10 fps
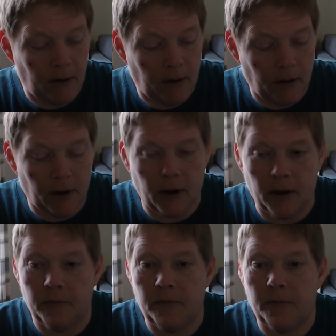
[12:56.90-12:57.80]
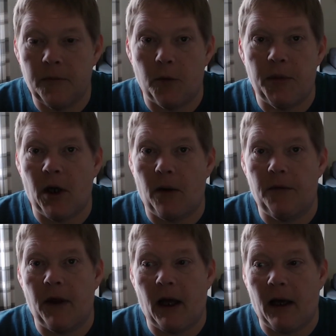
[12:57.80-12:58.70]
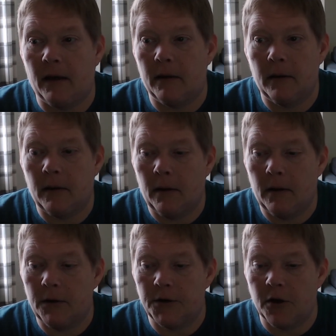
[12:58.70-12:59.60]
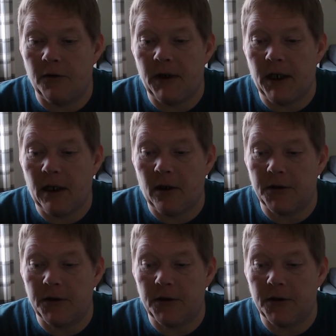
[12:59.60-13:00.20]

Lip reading: But beyond that, there's not really a lot to